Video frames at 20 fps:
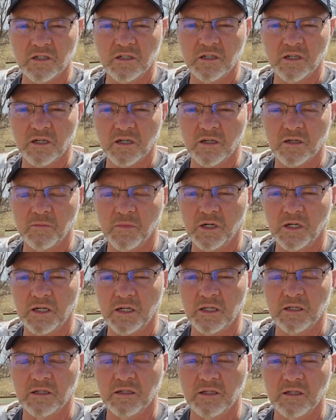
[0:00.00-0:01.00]
to come
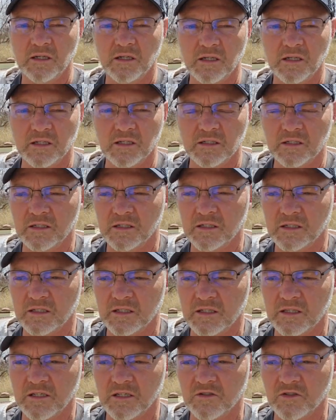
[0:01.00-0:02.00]
on, and
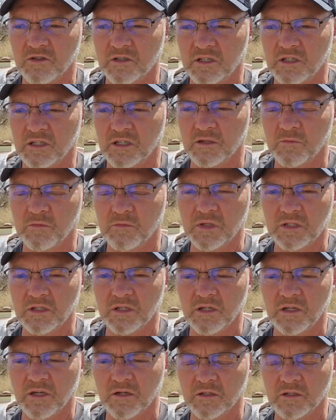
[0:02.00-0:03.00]
things are going to get
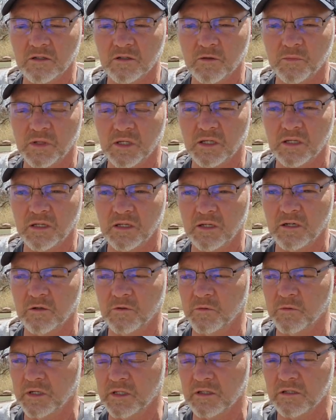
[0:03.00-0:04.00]
busy here in a little bit. And I
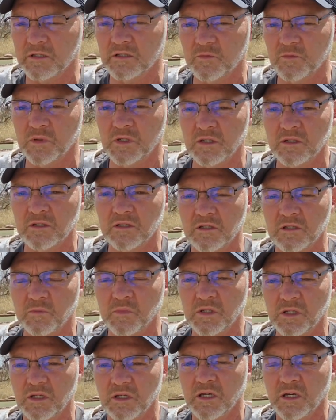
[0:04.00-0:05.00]
don't want these bees to
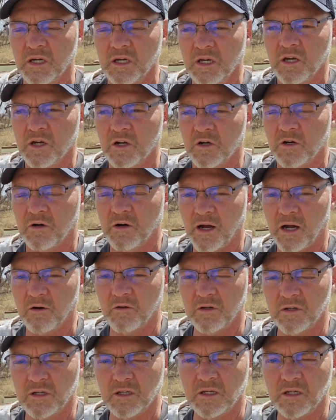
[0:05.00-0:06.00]
be
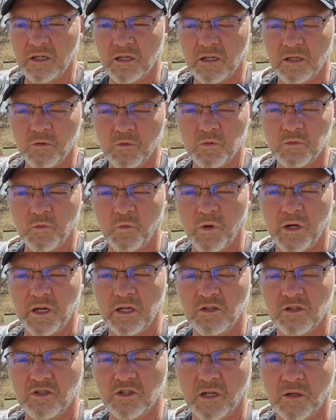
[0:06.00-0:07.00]
crowded in any
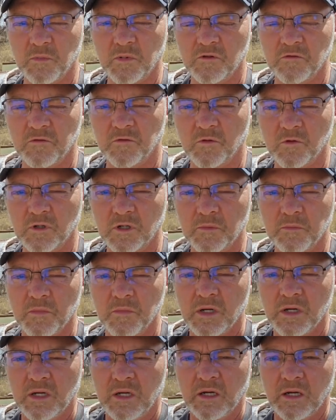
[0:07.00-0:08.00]
way, shape, or form.
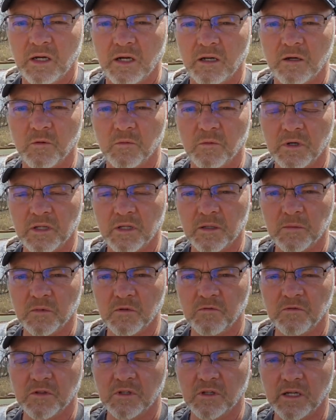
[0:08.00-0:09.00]
I don't want them
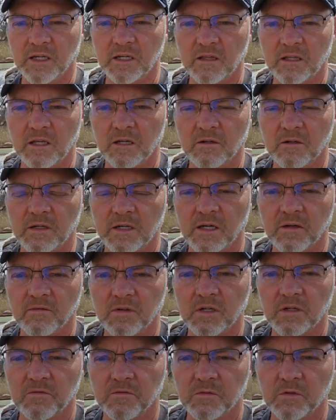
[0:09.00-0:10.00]
to feel like they don't have
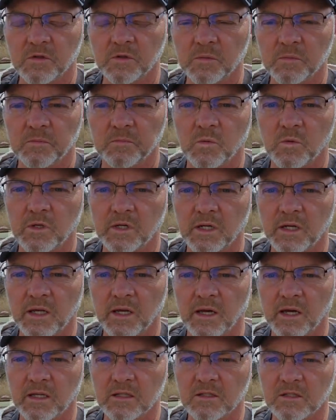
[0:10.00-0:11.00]
enough room. We're going
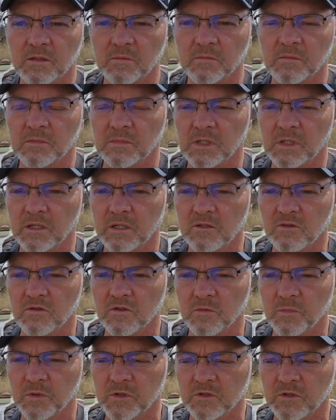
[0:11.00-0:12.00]
to add some honey
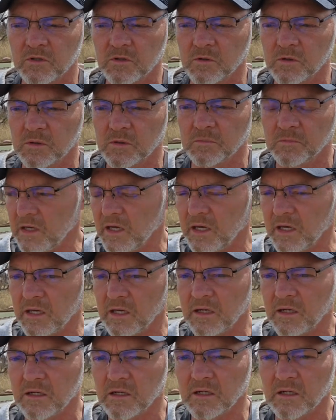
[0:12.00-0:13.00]
supers to them,
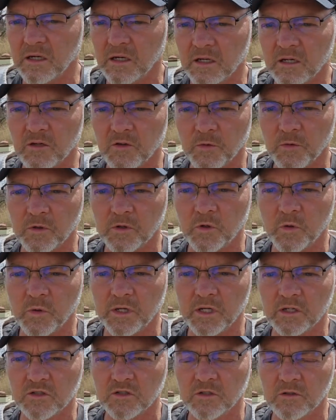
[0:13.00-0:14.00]
and I'm going to throw a
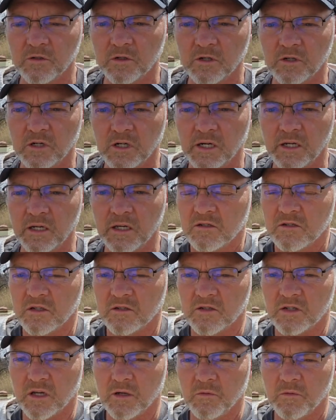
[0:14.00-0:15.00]
queen excluder on.
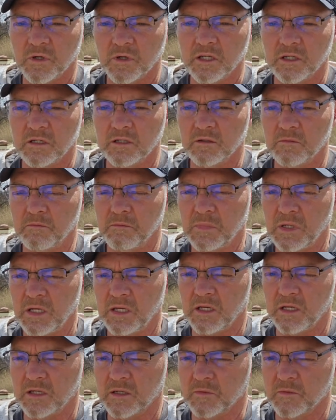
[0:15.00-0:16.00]
Since I run
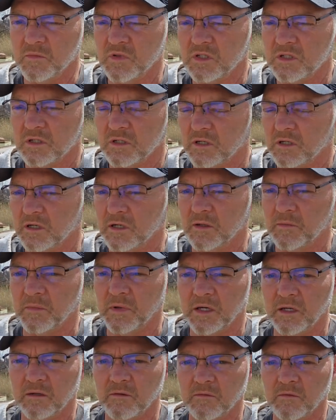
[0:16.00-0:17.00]
mediums,
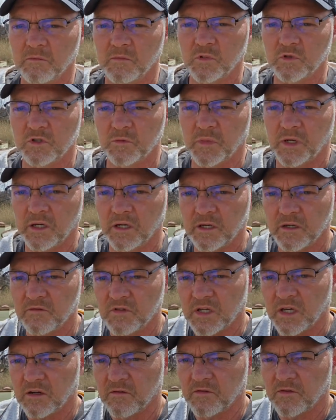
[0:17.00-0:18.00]
most of my hives
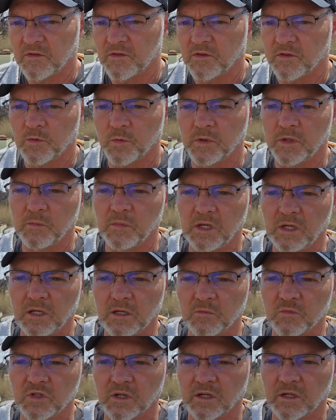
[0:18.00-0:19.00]
have 3
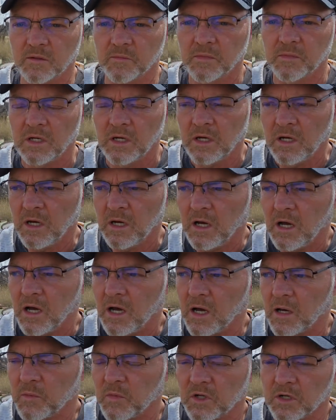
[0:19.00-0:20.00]
mediums on them.
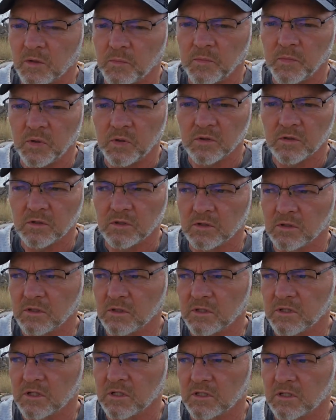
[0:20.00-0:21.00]
I'm going to pull
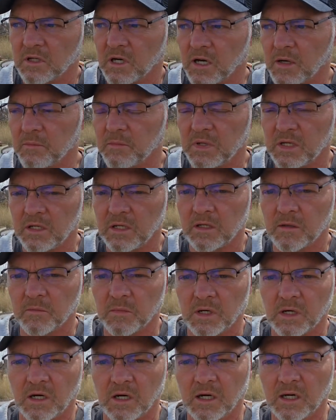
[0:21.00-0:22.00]
the top medium
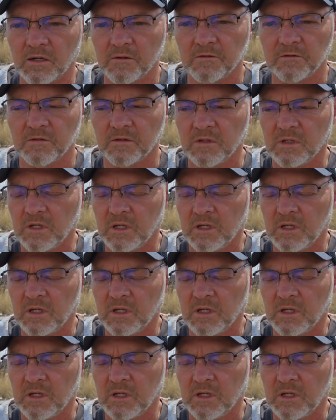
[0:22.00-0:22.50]
off